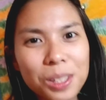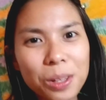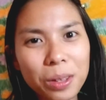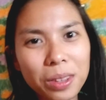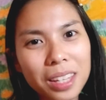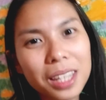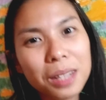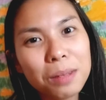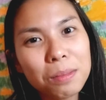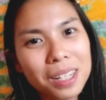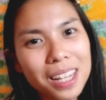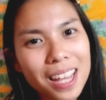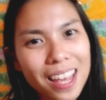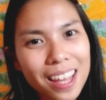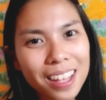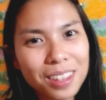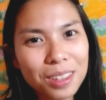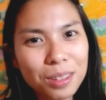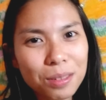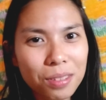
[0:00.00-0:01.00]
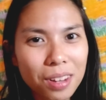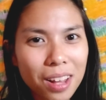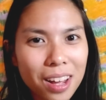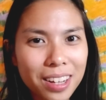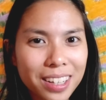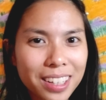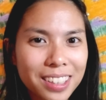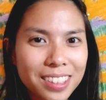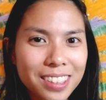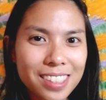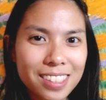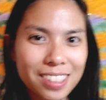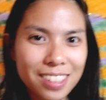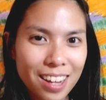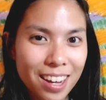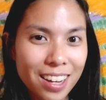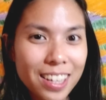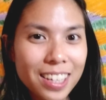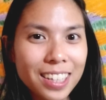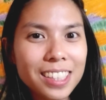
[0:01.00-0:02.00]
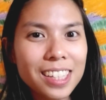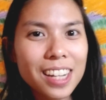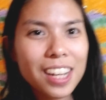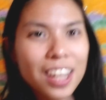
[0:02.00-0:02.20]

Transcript: I think I'm gonna end the vlog here tonight.